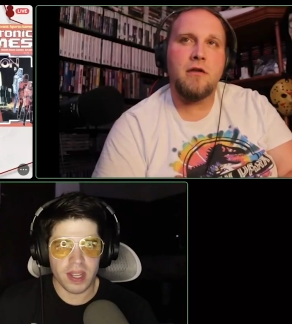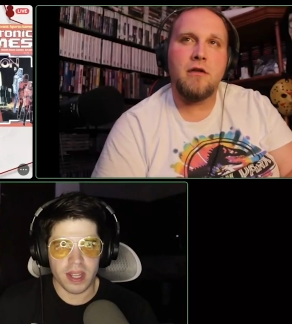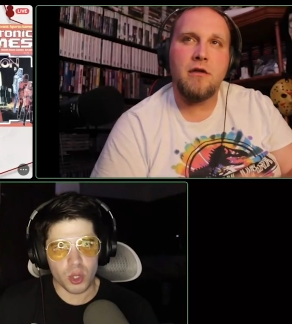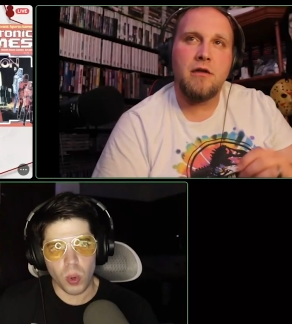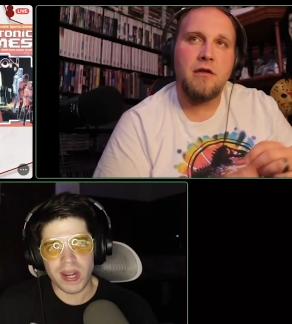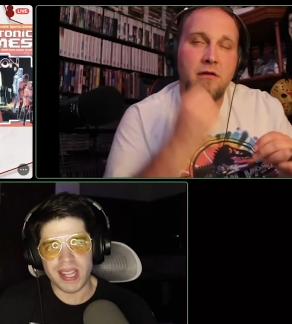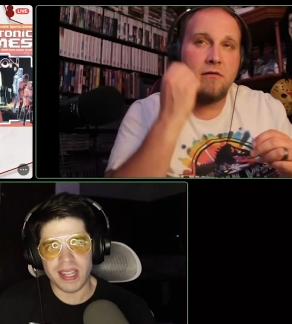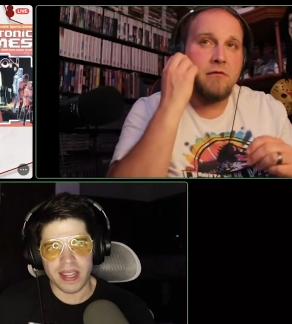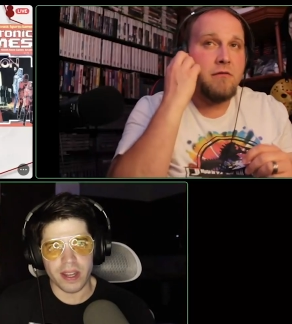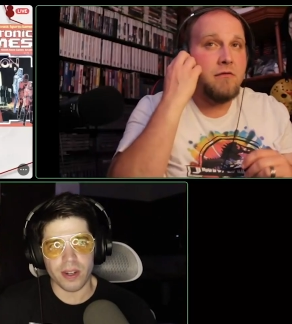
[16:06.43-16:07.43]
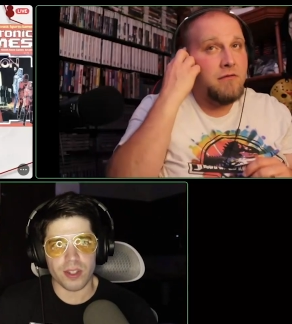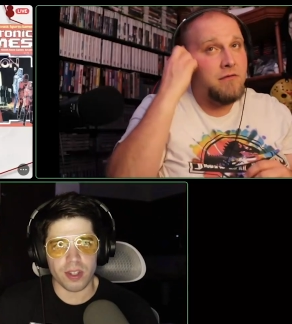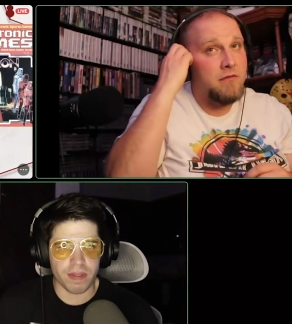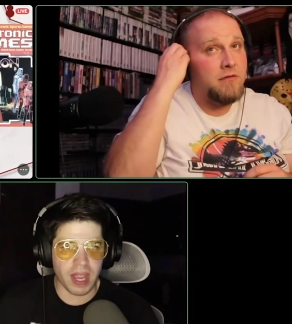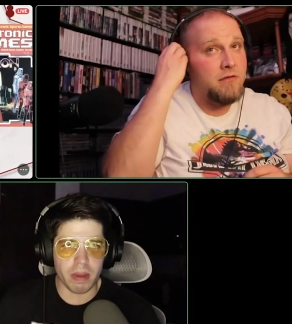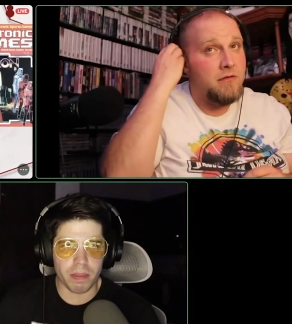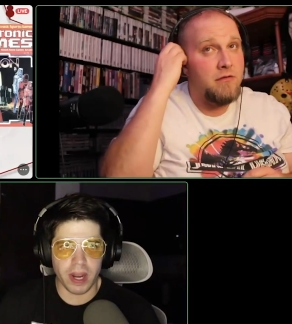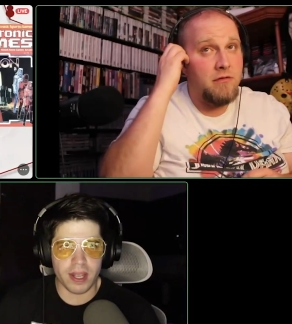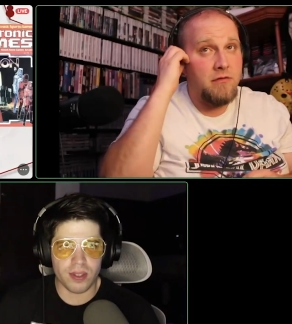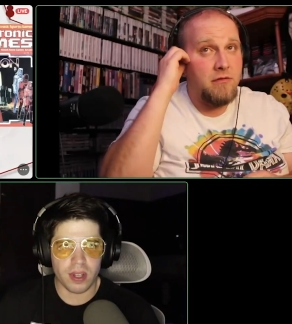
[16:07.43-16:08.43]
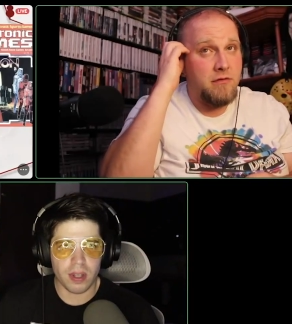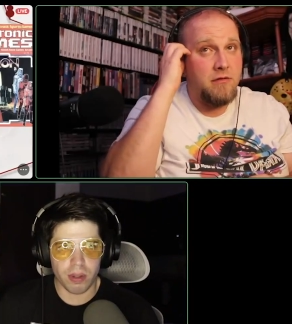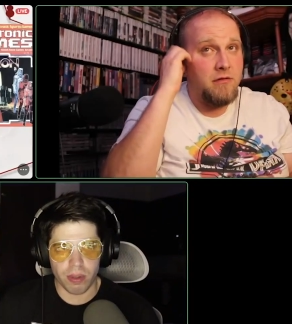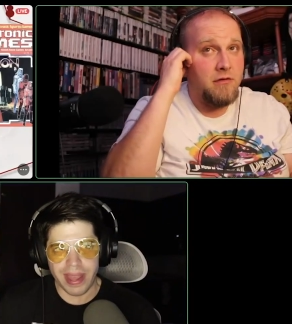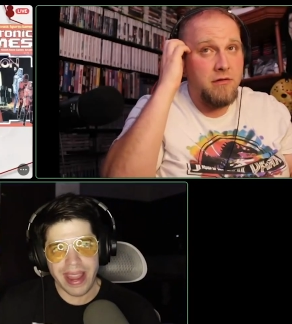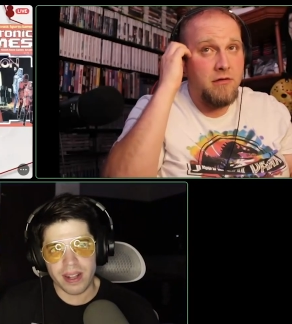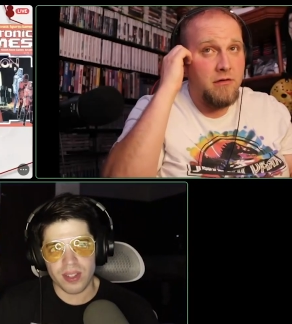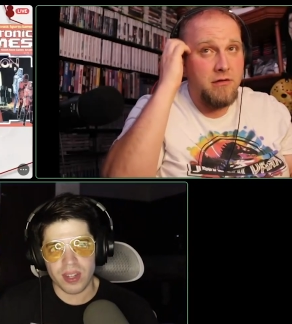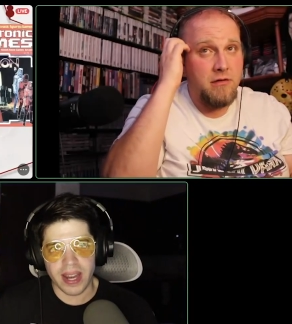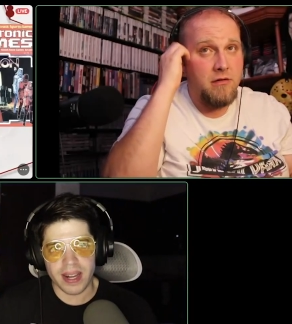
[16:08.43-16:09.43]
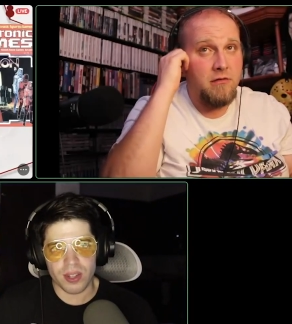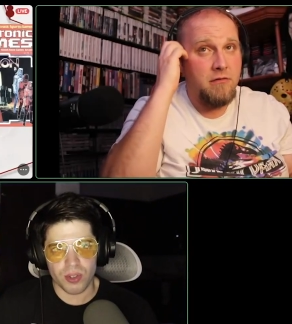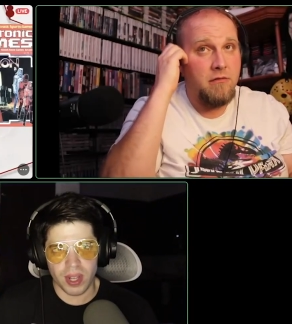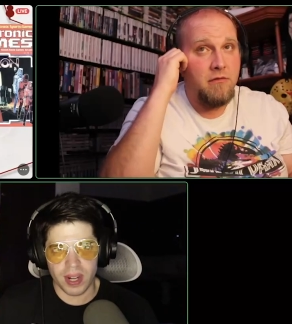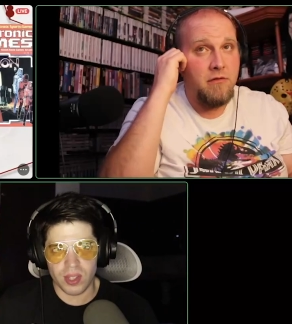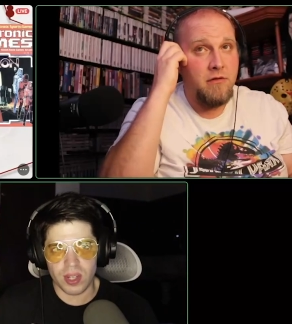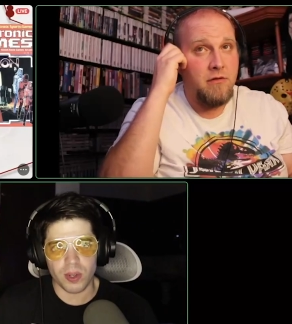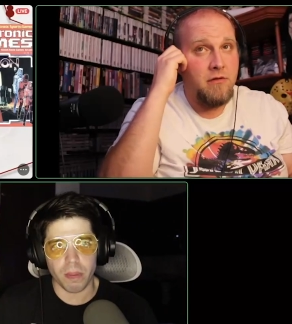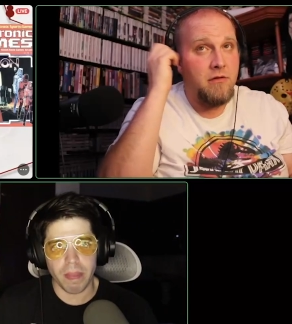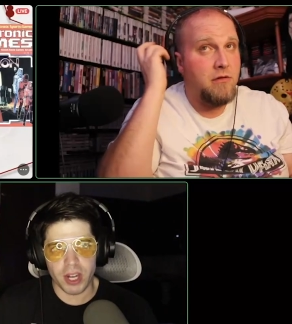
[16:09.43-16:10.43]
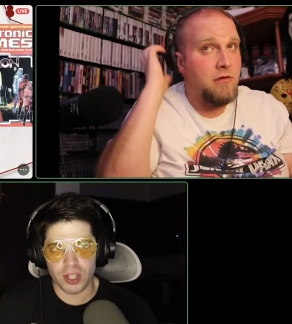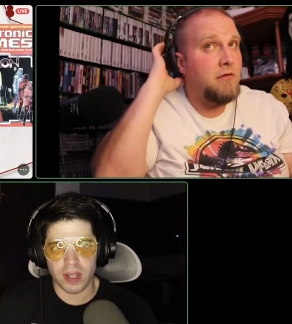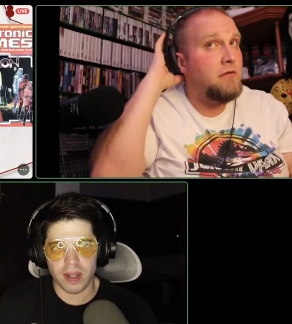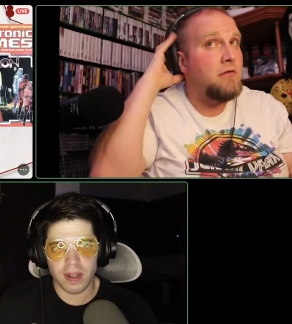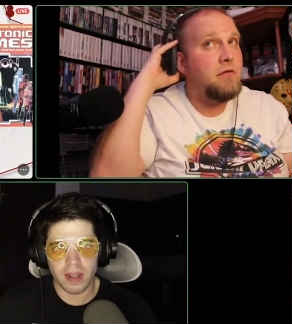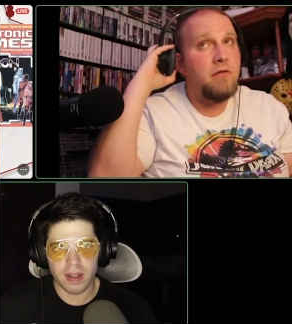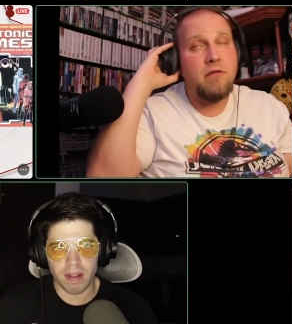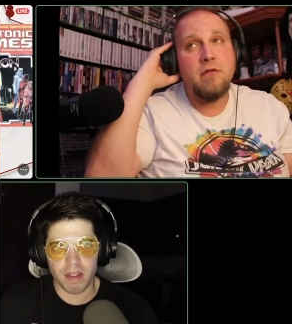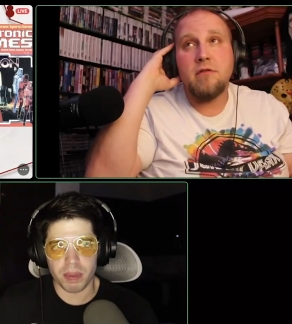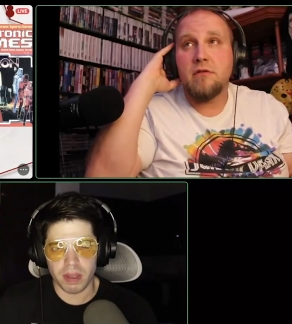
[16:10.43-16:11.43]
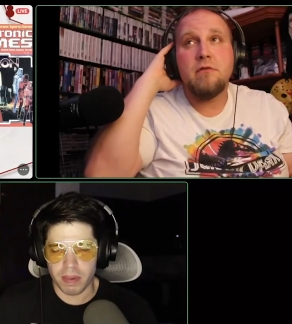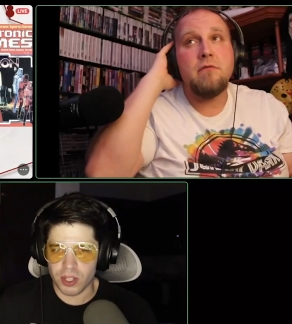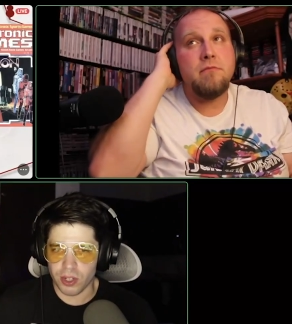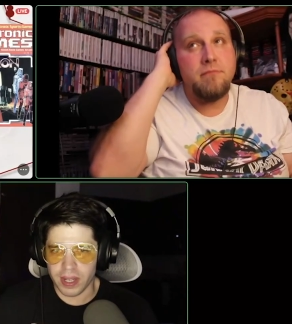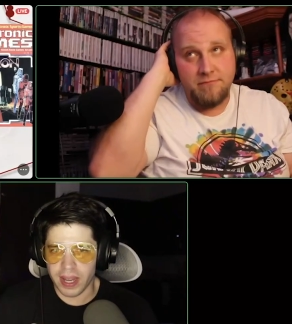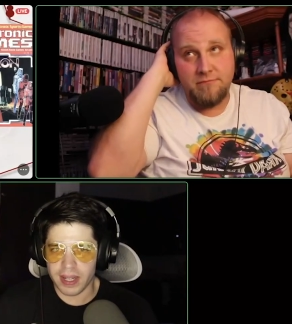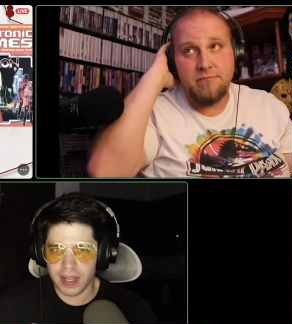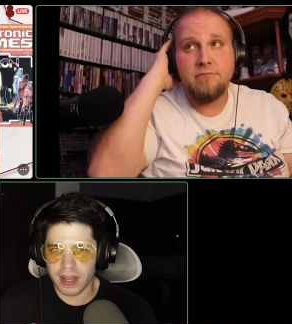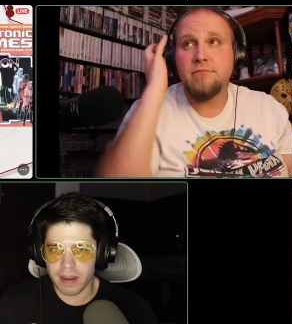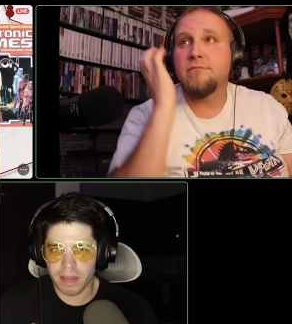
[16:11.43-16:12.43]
Speaker 1: In twenty years of gaming press through the eighties and nineties, there's not a single mention of the Polybius arcade game.